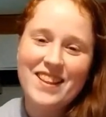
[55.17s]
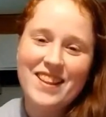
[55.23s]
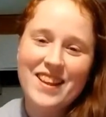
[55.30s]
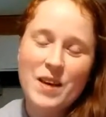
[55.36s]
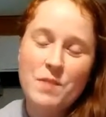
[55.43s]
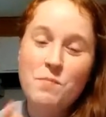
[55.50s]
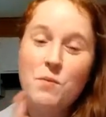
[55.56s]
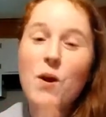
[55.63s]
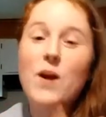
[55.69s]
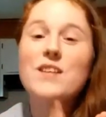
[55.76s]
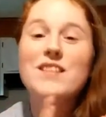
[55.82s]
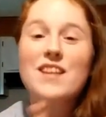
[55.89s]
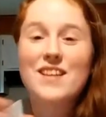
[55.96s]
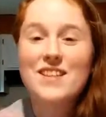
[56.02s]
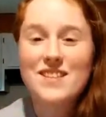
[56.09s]
The
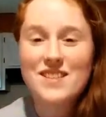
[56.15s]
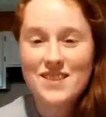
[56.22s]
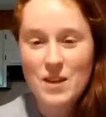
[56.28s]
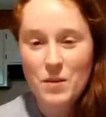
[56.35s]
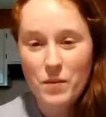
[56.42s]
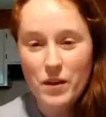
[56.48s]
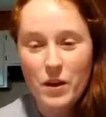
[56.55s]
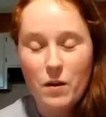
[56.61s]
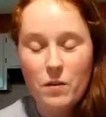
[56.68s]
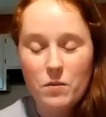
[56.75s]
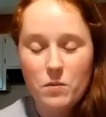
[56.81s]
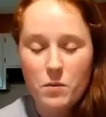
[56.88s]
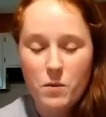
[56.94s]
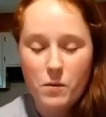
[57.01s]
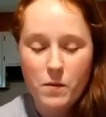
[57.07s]
process that we go
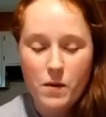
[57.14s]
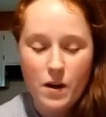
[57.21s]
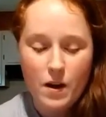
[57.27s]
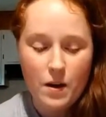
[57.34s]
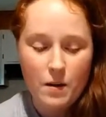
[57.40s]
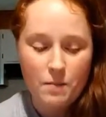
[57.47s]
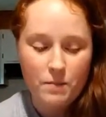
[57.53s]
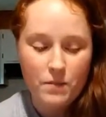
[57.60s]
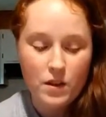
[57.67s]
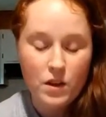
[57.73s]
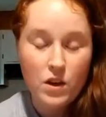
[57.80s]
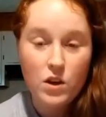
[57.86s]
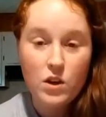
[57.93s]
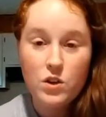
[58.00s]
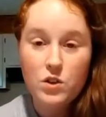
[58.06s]
through
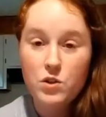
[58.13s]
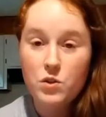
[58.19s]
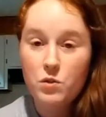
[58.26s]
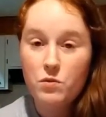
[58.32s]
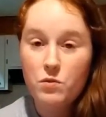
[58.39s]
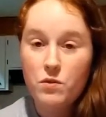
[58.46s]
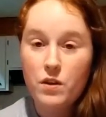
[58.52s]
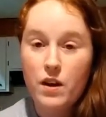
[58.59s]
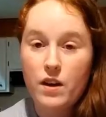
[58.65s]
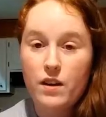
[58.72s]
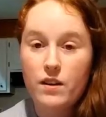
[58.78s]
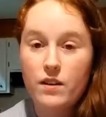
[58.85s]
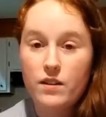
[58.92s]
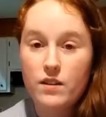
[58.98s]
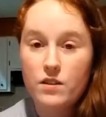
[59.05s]
to
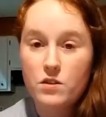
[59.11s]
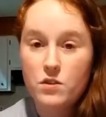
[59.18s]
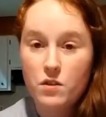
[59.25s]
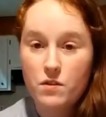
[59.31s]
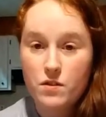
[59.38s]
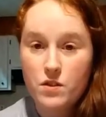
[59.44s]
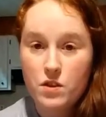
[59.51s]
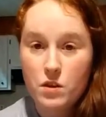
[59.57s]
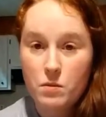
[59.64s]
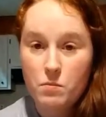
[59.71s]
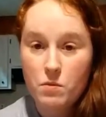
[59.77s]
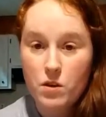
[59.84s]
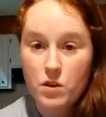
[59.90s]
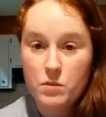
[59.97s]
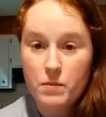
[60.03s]
find service dog
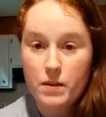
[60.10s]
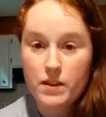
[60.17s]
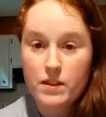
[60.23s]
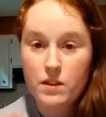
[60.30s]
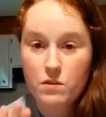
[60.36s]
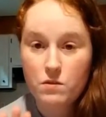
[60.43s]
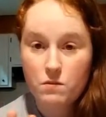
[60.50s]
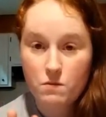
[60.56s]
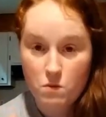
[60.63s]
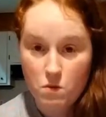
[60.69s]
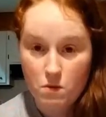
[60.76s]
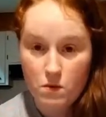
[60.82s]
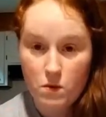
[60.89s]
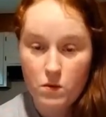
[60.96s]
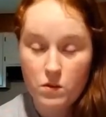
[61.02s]
prospects is
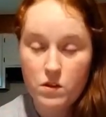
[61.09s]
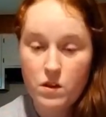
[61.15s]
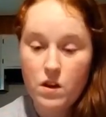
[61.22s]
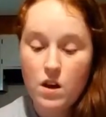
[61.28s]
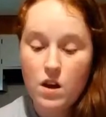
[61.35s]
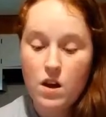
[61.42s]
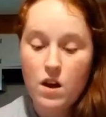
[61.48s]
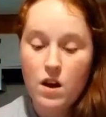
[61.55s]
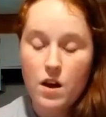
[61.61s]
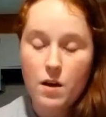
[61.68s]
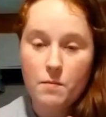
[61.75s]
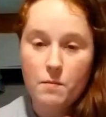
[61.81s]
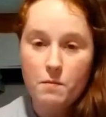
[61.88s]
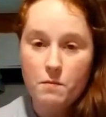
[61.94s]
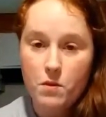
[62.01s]
fourfold.
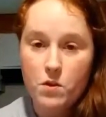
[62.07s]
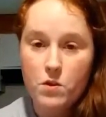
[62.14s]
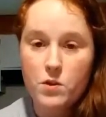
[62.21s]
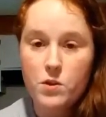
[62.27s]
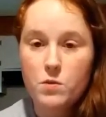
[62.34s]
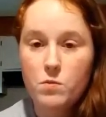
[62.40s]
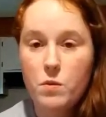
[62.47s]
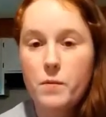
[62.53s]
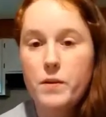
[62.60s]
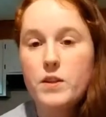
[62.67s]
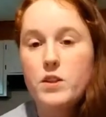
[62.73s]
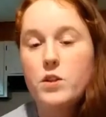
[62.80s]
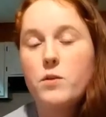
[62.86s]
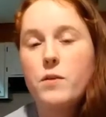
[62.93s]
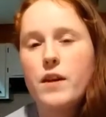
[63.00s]
First, what we
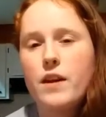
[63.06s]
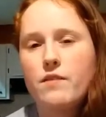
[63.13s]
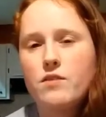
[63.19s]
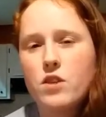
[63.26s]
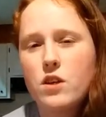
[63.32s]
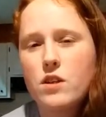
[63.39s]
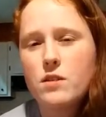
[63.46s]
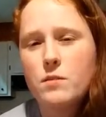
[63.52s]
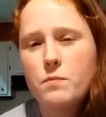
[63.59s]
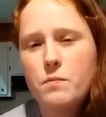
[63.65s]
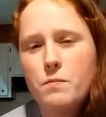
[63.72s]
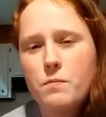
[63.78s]
do, and I've talked a